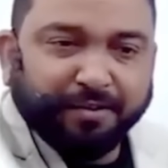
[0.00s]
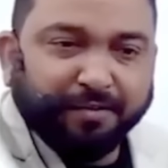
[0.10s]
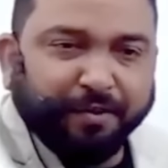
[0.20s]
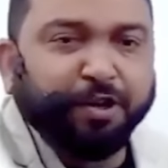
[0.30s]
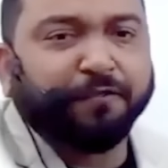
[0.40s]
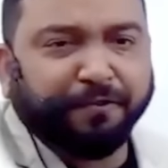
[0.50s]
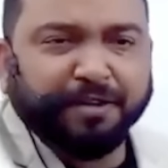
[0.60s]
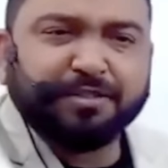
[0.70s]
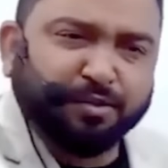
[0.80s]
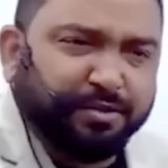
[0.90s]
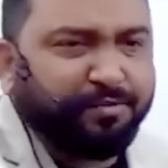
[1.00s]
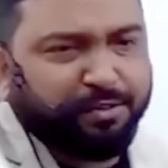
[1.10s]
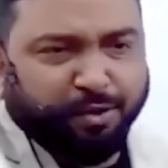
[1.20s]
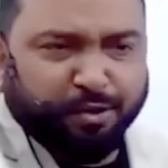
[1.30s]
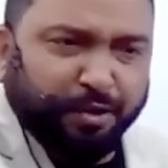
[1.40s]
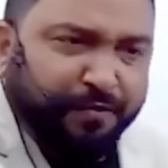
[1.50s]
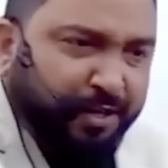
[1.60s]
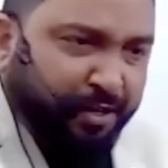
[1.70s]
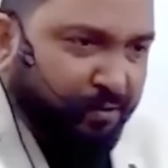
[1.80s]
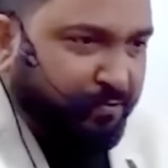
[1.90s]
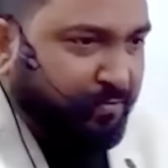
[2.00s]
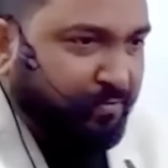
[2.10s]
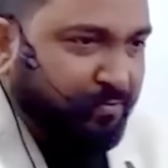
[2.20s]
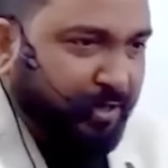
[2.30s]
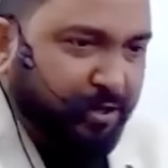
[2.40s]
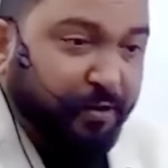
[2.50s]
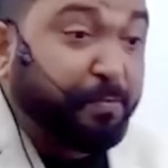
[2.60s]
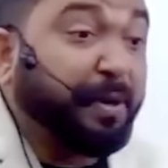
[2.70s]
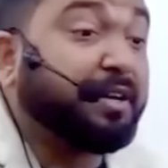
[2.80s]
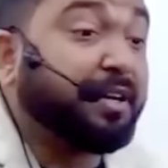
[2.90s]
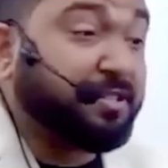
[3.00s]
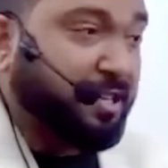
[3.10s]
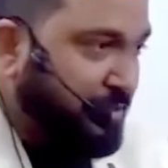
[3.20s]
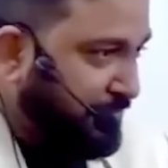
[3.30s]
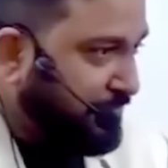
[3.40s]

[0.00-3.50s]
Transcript: when you're first, so you're called father of, otherwise precursor.